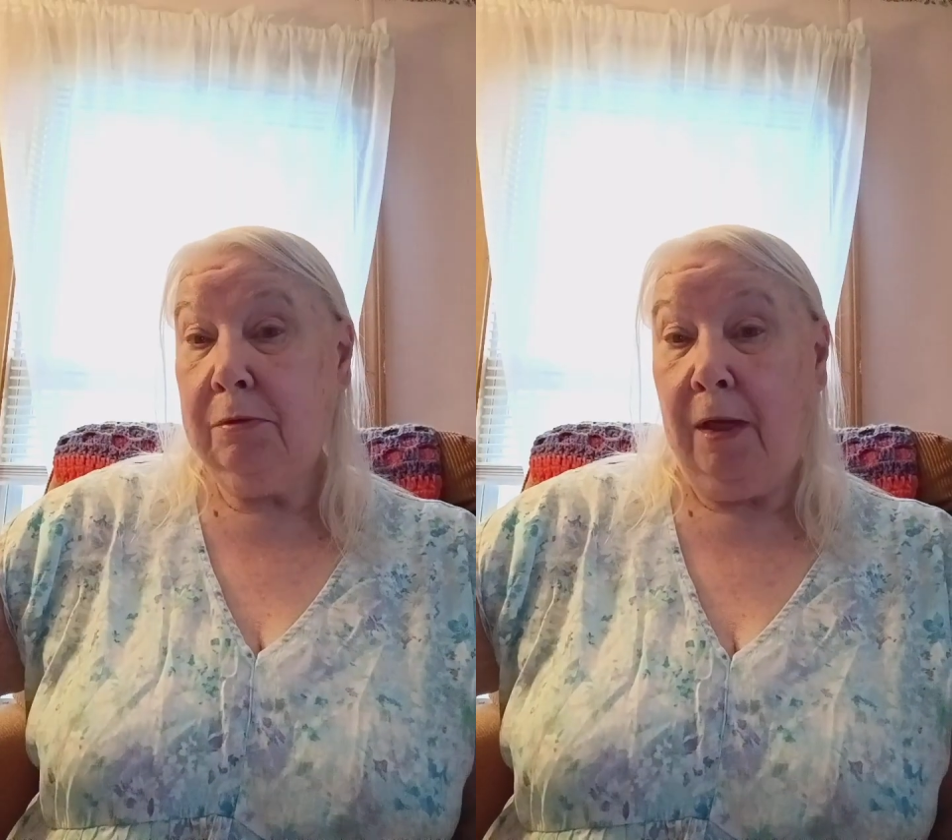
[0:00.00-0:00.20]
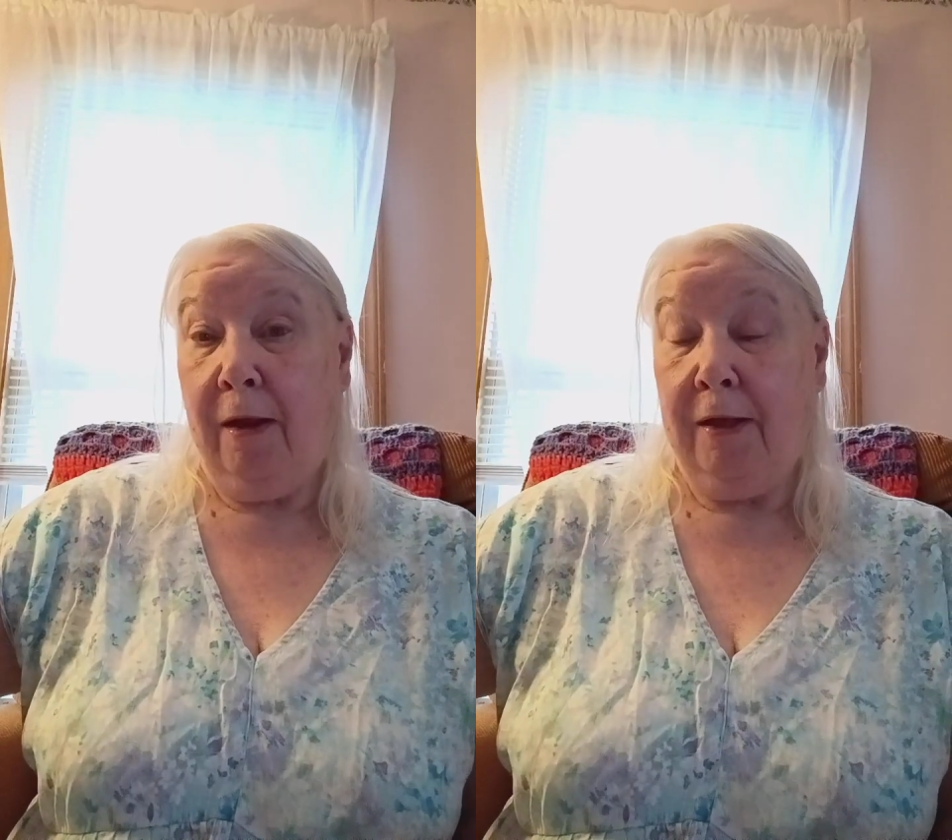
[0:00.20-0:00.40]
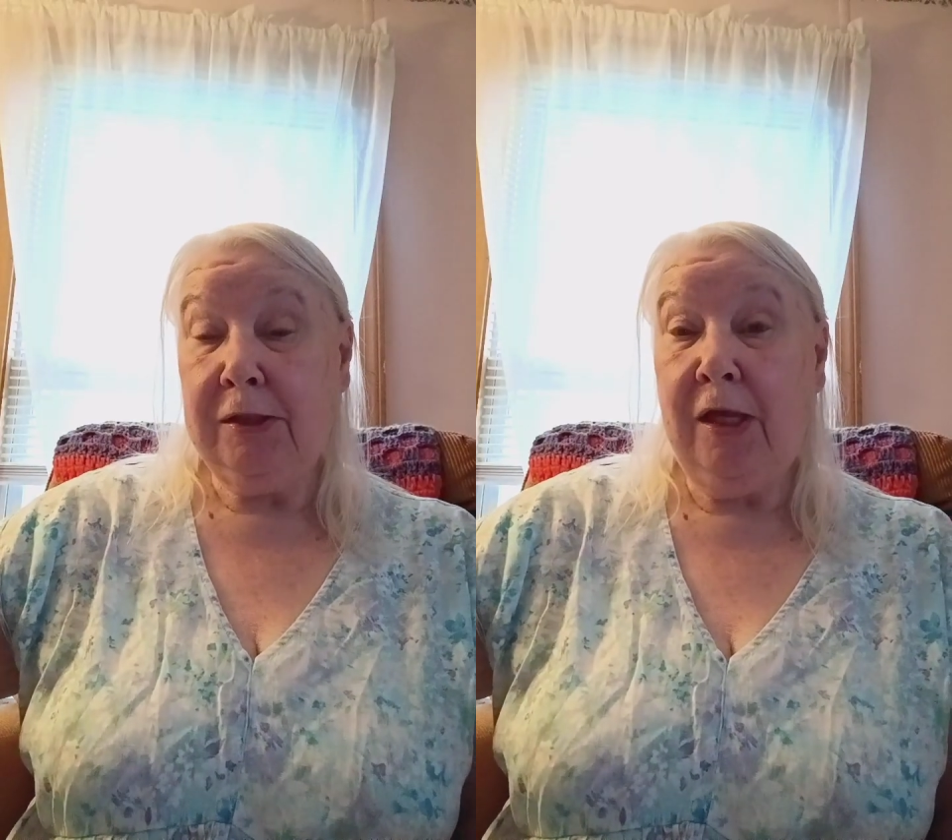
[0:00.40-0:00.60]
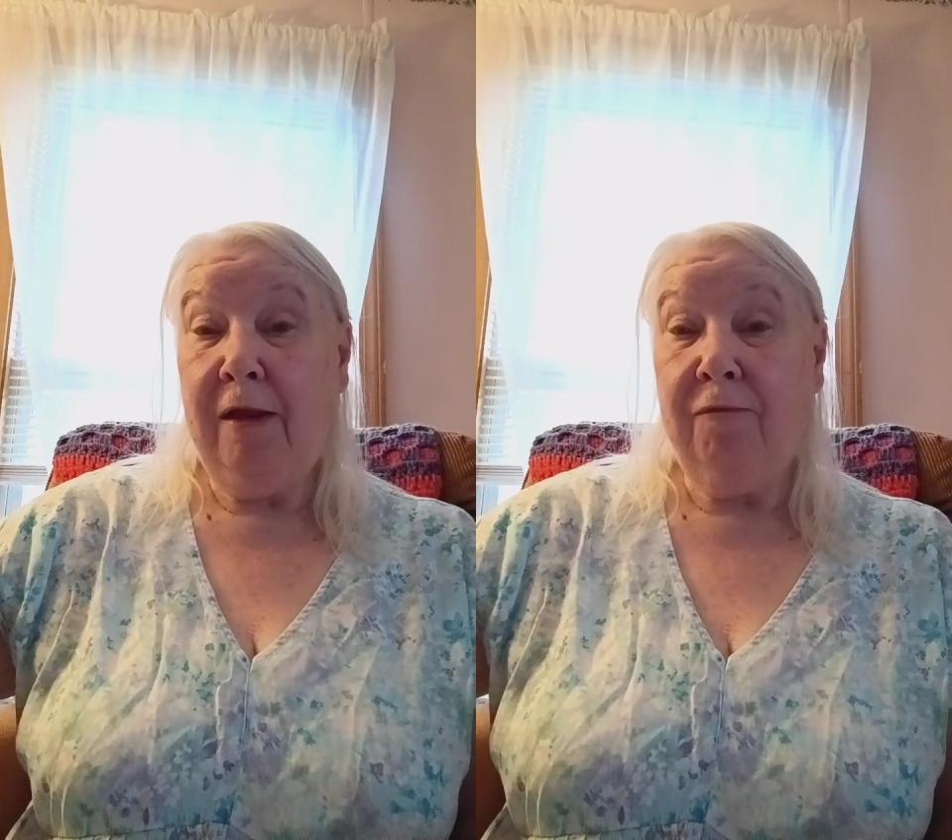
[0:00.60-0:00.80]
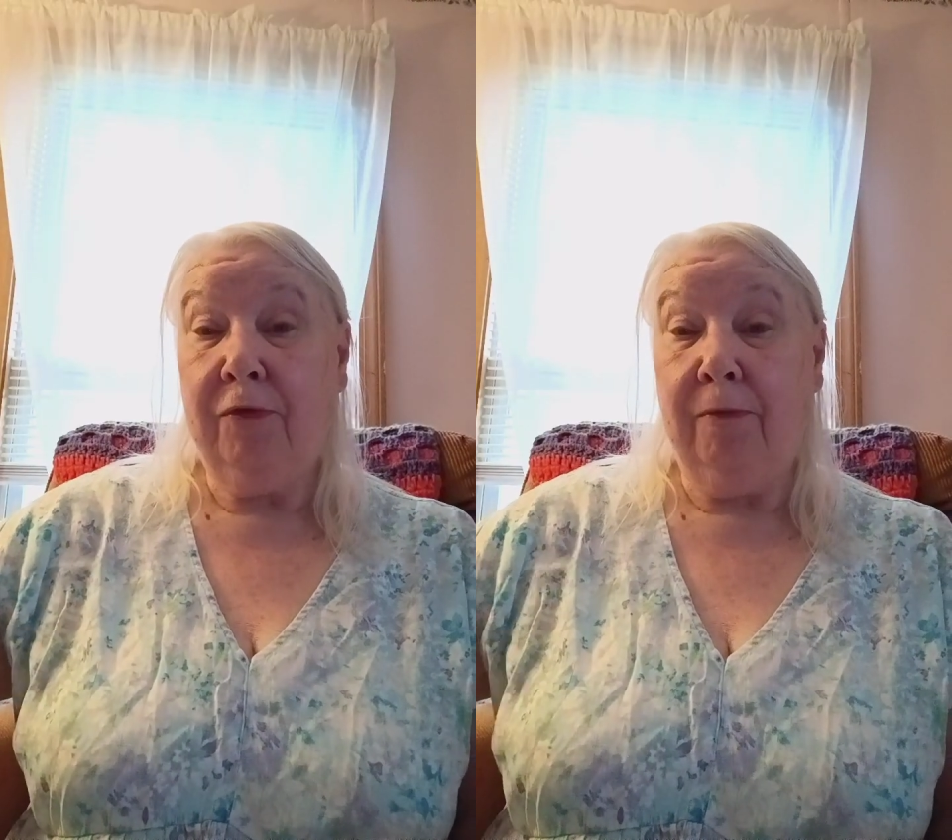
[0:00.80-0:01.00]
I
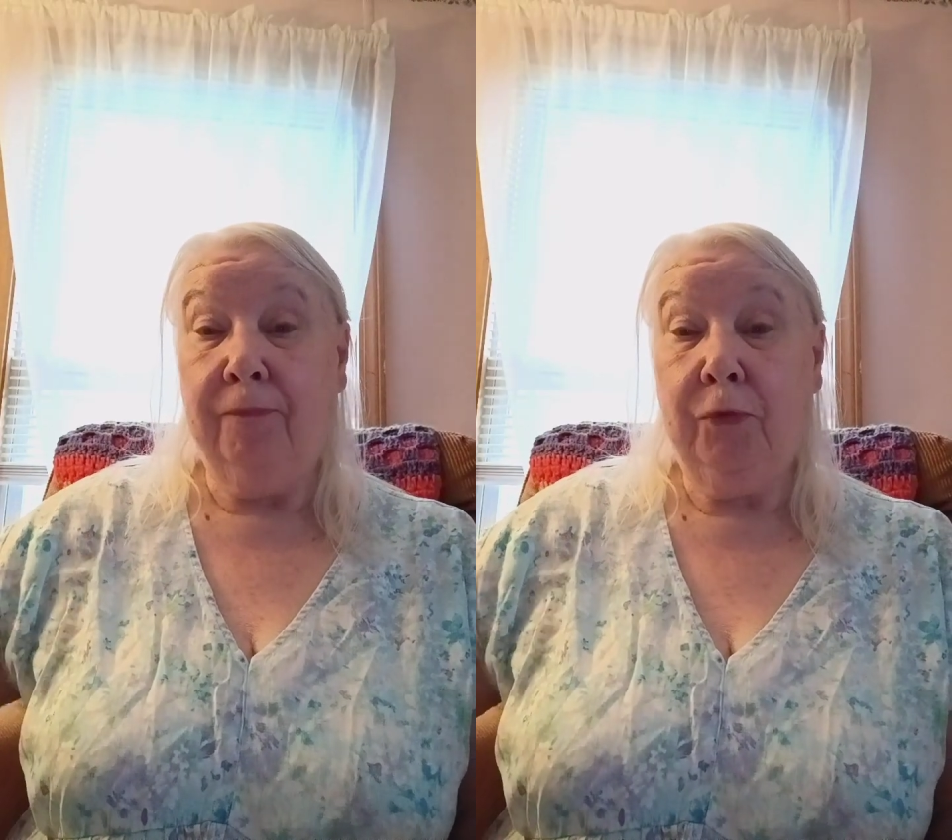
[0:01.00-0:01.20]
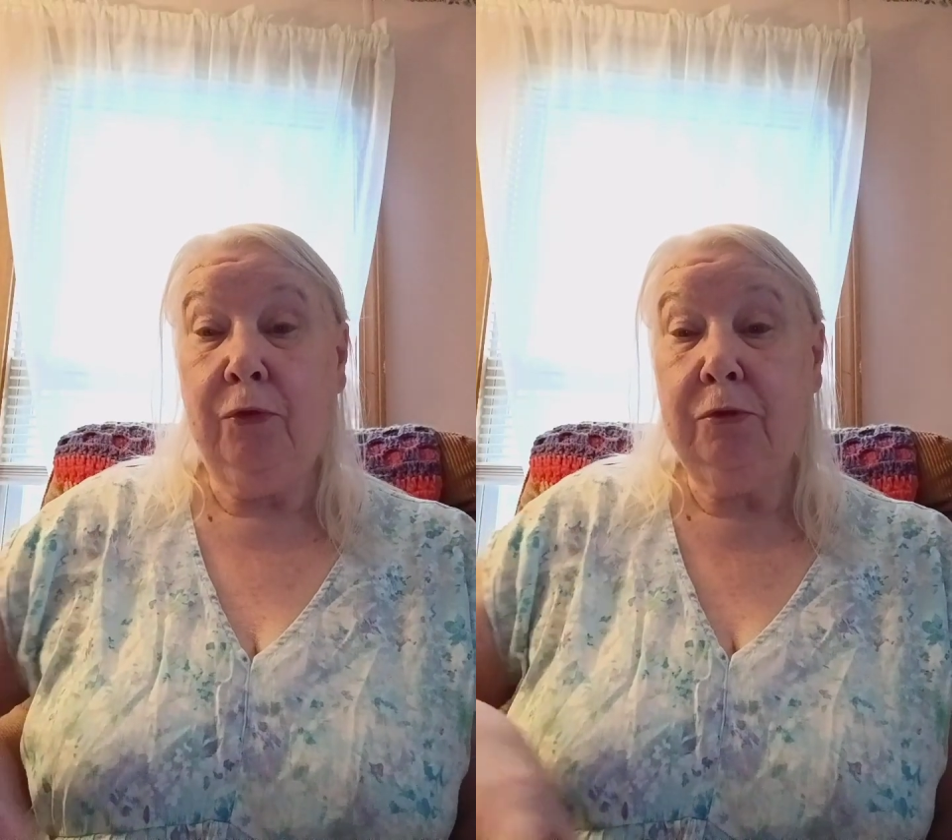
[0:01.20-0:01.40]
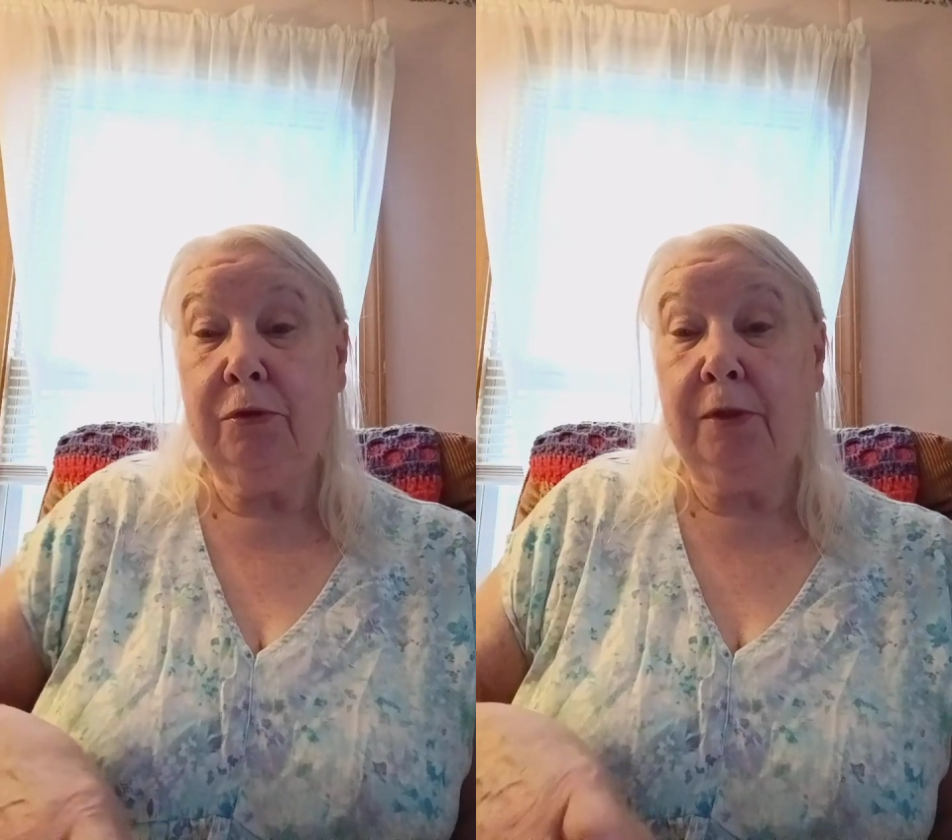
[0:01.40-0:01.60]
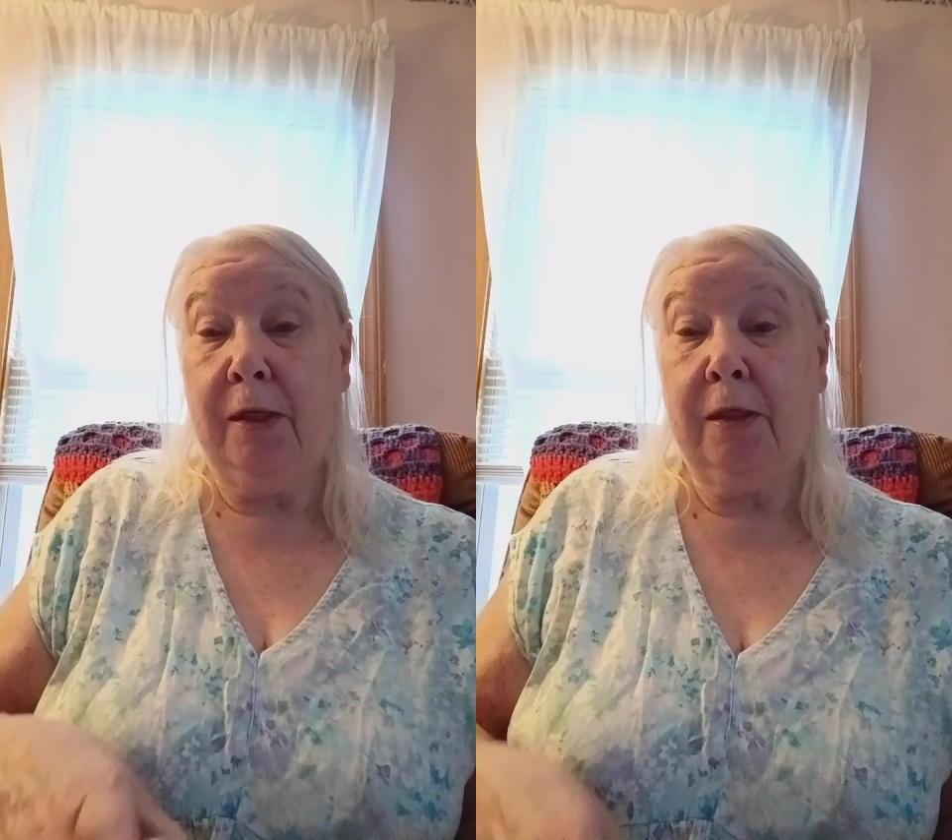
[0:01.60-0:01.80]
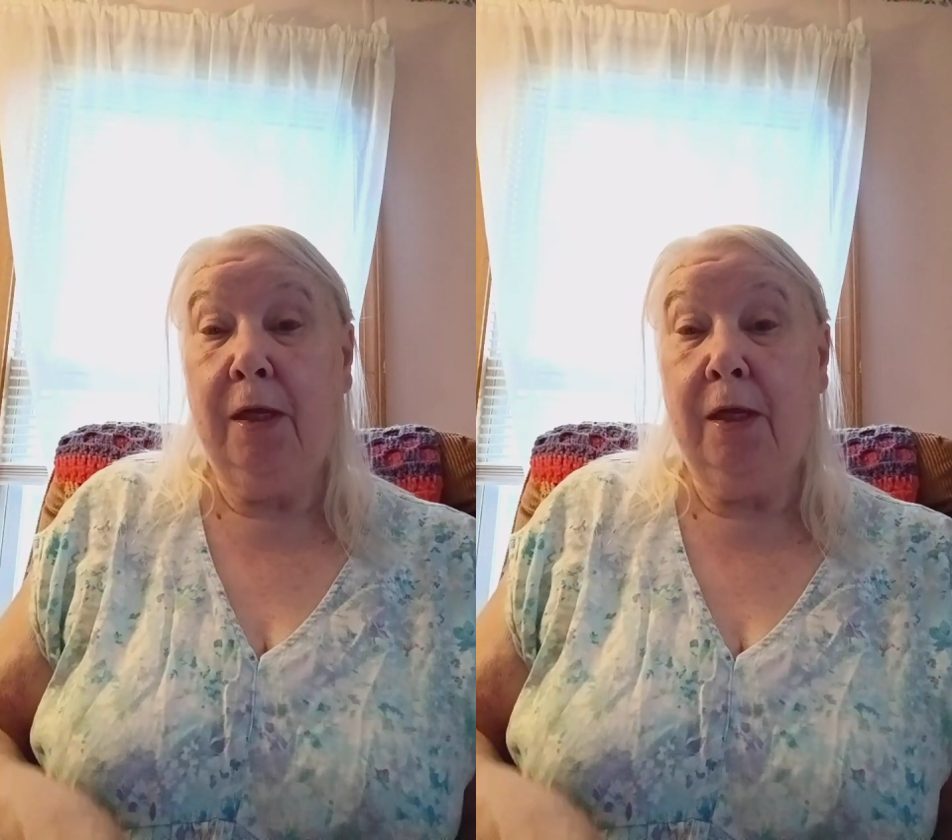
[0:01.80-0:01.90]
saved them. Usually I